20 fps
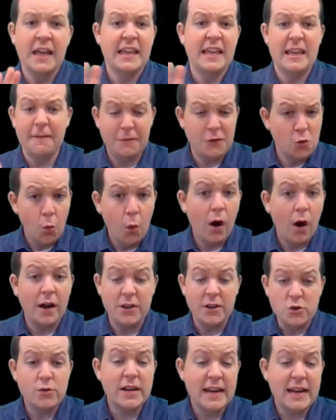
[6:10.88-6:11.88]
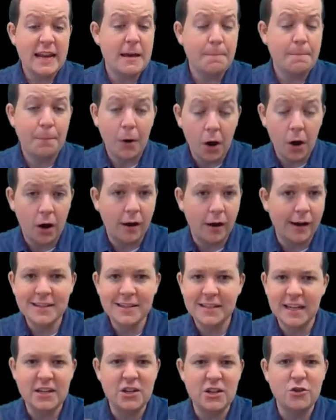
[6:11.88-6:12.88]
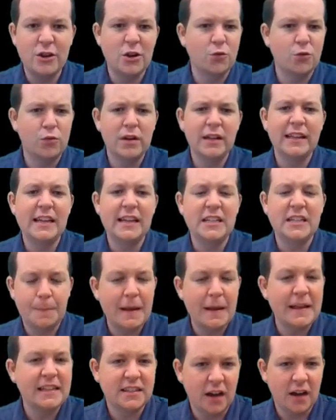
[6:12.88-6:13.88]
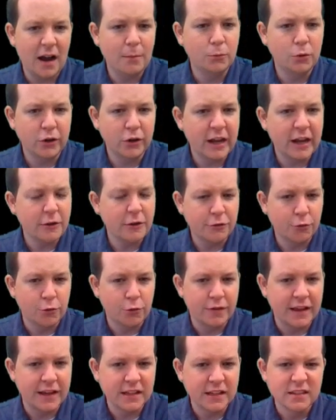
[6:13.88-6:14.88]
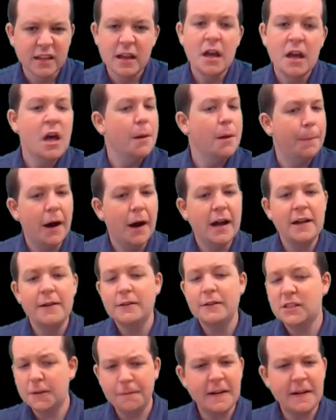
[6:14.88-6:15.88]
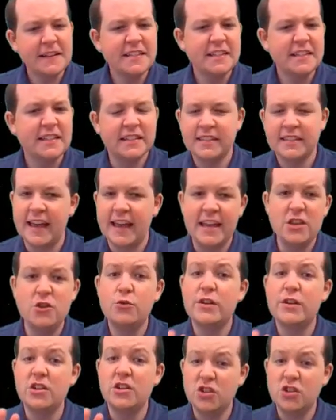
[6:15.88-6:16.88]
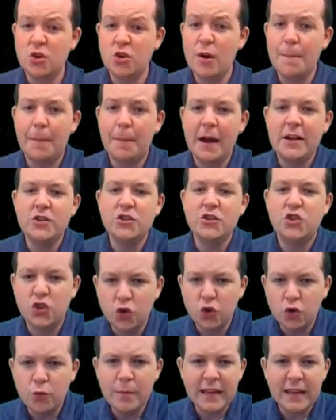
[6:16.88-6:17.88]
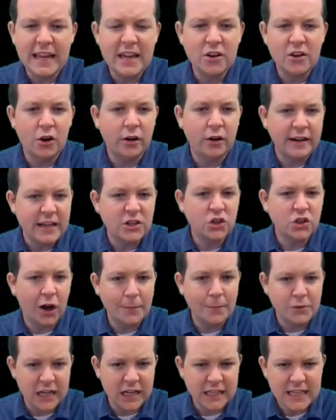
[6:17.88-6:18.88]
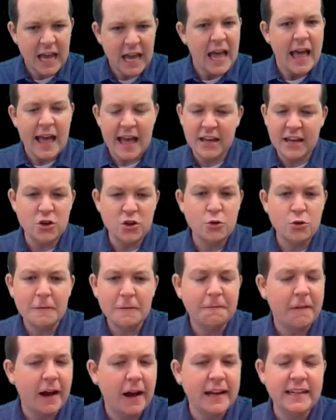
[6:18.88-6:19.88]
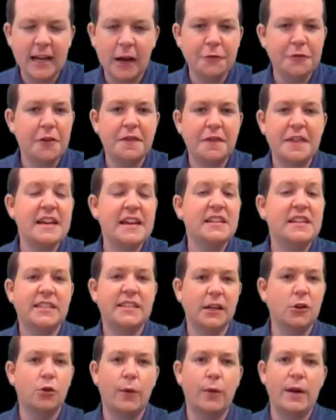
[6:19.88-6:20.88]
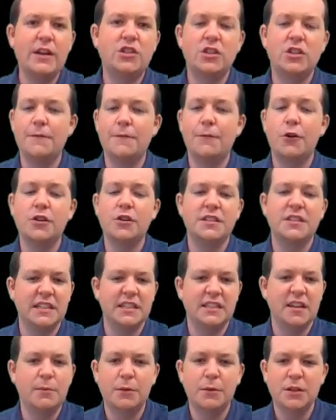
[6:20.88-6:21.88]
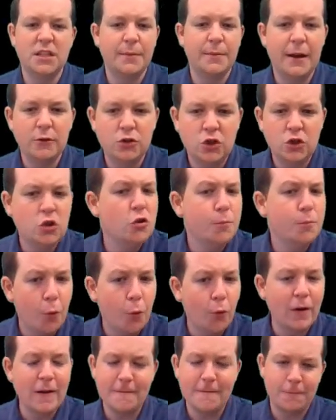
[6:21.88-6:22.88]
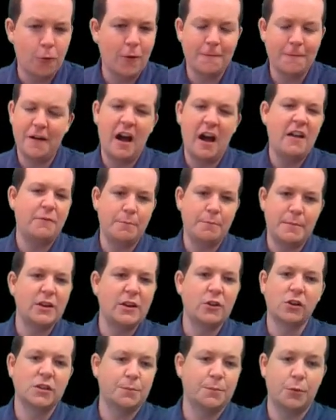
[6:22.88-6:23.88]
If you want, you can hit pause and you can really spend time looking through this, but suffice it to say, you can do it by zooming in on each object, and you could find out that the acceleration of our system was about 2.45 meters